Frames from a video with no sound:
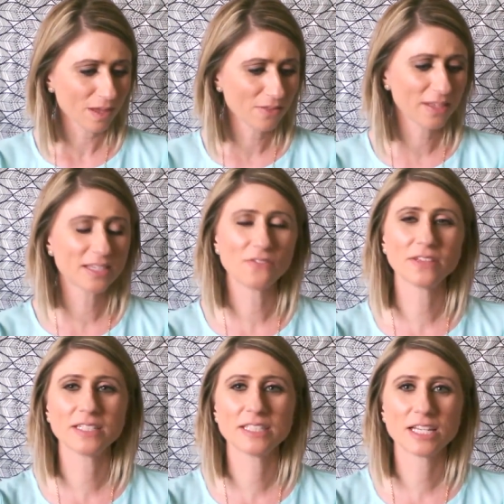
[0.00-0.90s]
They
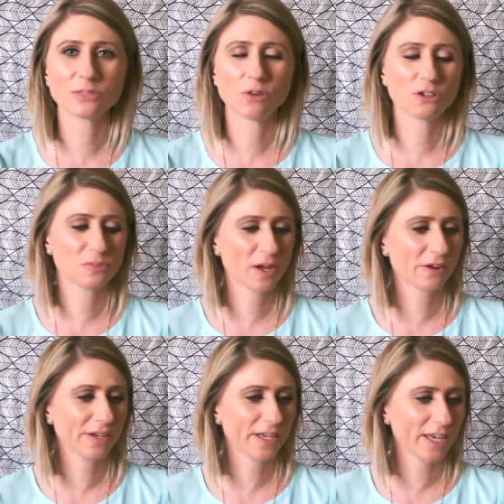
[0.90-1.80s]
definitely taste
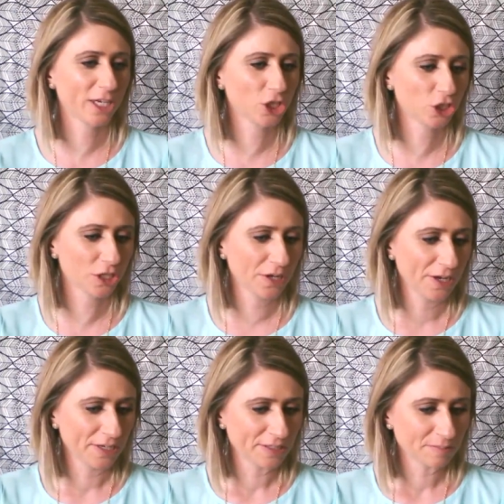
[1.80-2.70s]
rosemary-ish,
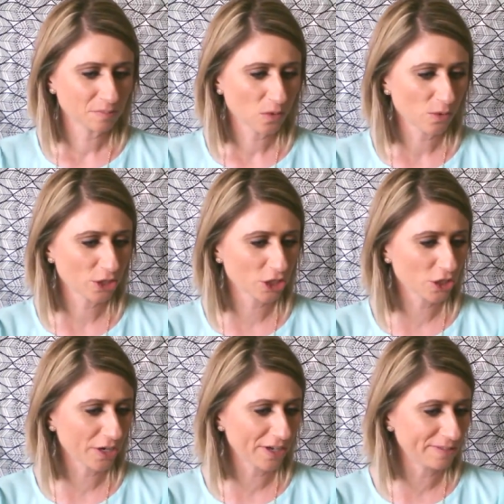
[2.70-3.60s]
which is
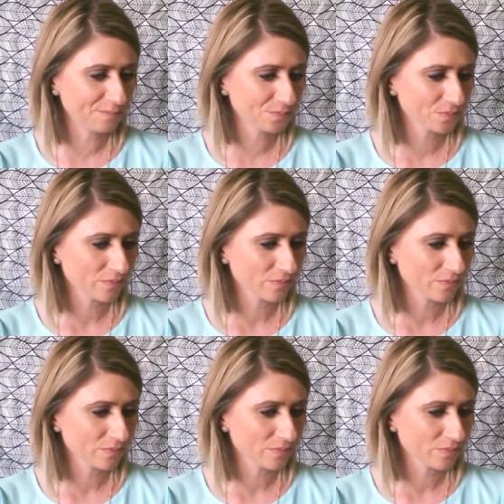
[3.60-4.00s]
good.